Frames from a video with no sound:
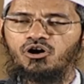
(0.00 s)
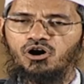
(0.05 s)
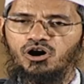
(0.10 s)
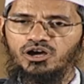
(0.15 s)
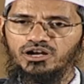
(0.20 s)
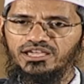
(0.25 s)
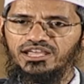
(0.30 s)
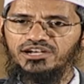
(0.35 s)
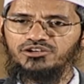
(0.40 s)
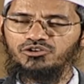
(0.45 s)

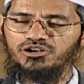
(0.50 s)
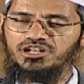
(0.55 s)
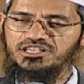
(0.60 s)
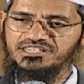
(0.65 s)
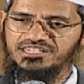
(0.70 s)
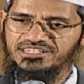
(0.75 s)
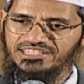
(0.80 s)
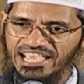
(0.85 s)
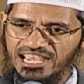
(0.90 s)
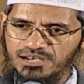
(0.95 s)
organ
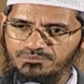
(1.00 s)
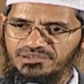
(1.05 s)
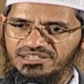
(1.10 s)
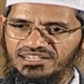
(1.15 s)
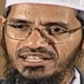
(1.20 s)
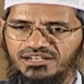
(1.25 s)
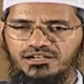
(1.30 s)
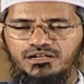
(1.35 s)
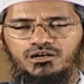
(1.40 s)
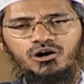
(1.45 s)
donation can be
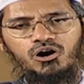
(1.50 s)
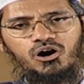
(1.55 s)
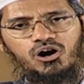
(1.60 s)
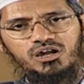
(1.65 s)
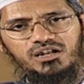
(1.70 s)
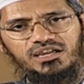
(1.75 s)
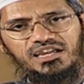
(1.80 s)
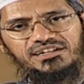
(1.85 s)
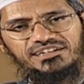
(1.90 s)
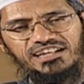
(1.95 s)
done,
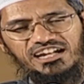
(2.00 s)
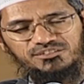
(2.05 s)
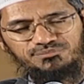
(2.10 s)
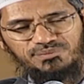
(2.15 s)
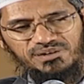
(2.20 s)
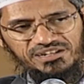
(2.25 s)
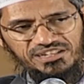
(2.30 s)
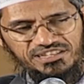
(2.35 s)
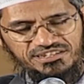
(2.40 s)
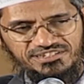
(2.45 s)
organ
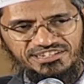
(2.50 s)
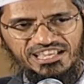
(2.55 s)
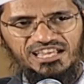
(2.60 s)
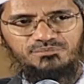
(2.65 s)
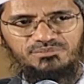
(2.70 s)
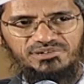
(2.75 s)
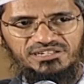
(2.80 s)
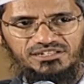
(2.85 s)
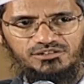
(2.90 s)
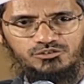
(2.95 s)
transplantation
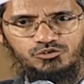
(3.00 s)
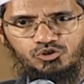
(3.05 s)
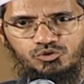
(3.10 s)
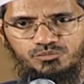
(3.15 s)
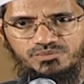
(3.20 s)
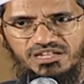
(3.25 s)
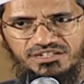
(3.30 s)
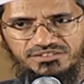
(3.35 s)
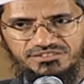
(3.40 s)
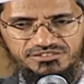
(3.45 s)
can be done.
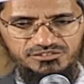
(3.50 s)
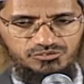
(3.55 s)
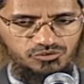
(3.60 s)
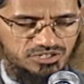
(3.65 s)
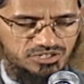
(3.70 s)
Hope that answers the